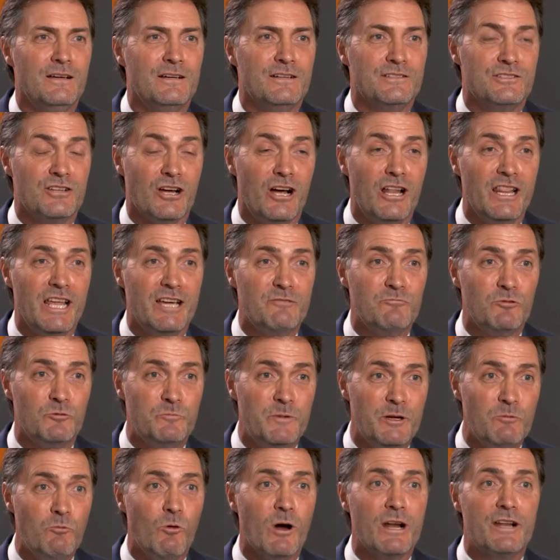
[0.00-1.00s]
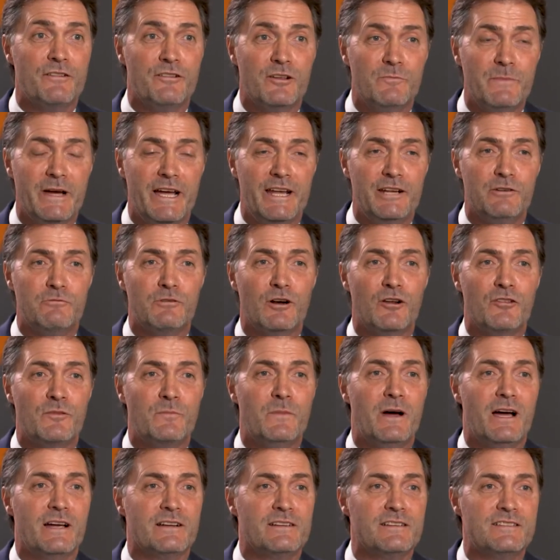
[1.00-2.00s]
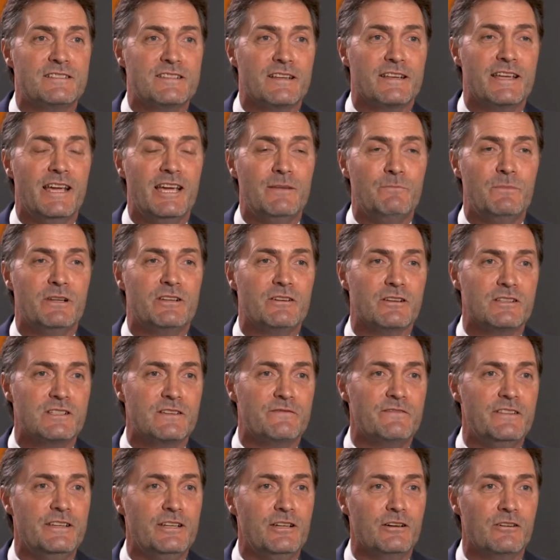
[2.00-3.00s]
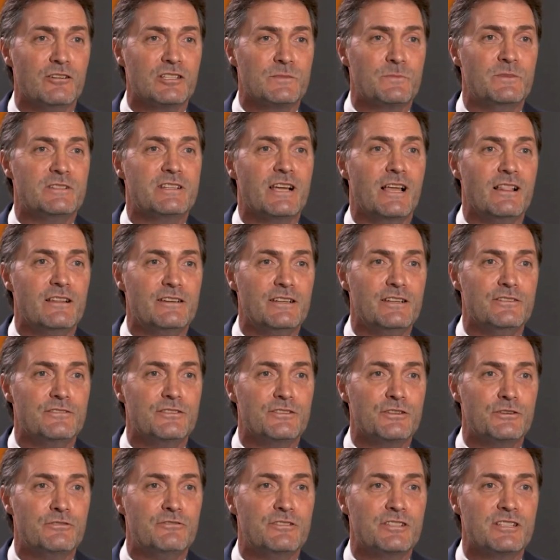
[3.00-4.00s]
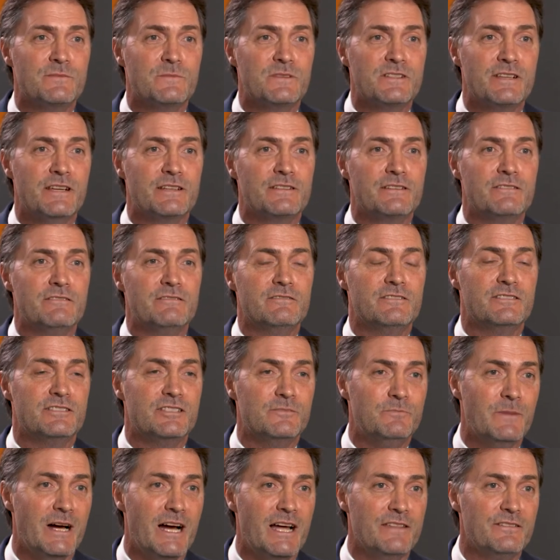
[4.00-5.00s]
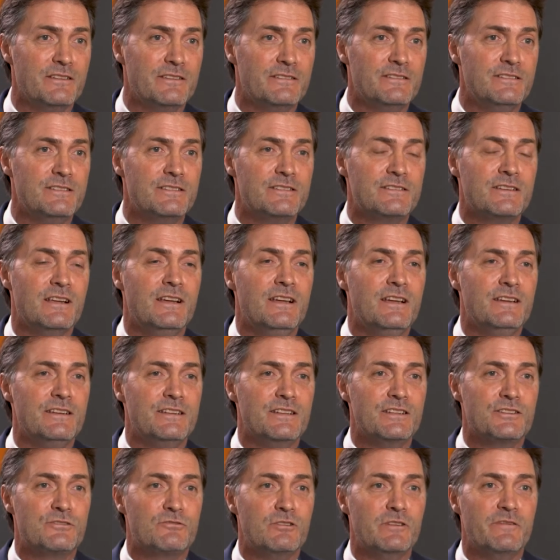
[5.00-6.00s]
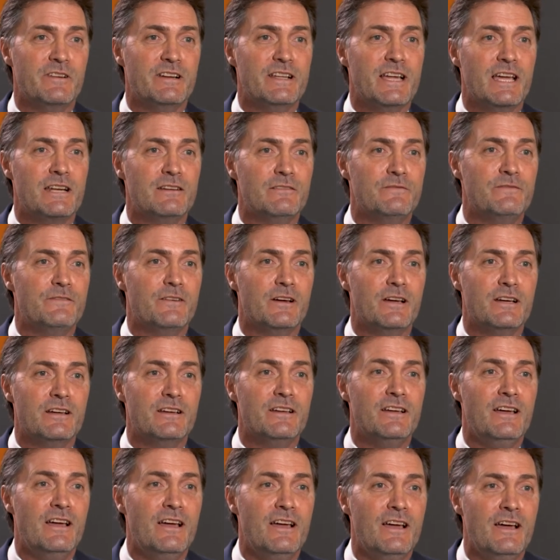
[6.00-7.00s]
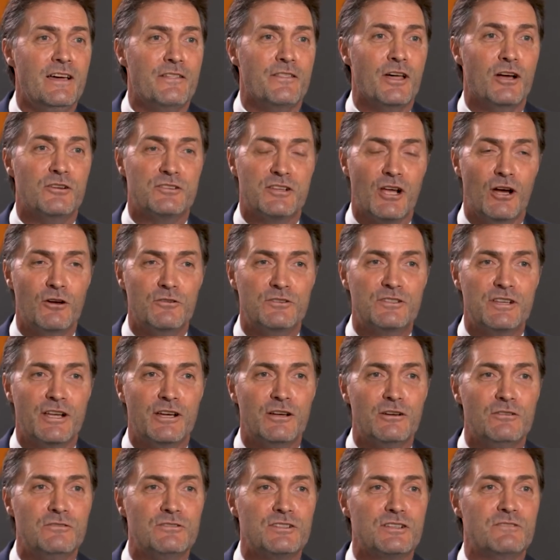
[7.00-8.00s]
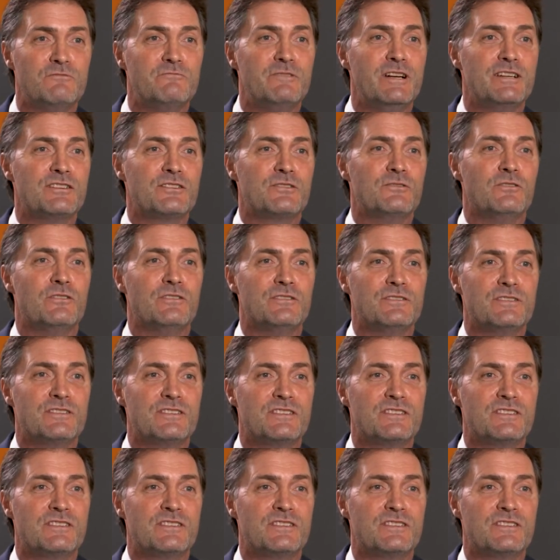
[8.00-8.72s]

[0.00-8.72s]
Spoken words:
Thailand would be one of the main growth markets, again, because of the hospitality and tourism sector and the demand that is driven out of those hotels and restaurants.